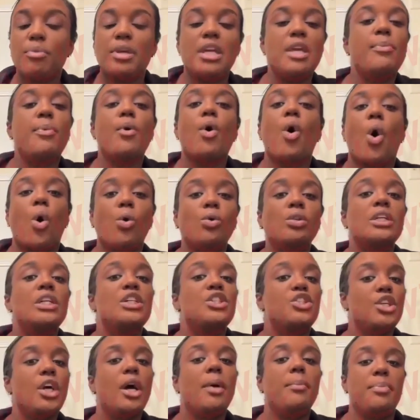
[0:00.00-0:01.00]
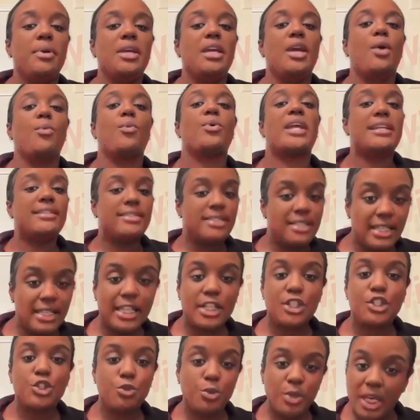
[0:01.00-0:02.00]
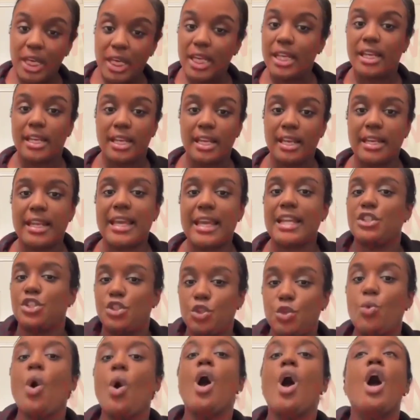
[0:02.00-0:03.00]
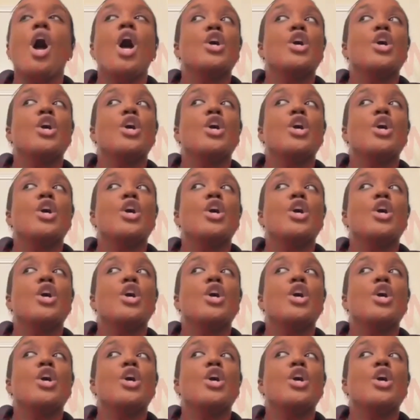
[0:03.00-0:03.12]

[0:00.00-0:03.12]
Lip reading: People only jump in when they see that you getting it, that you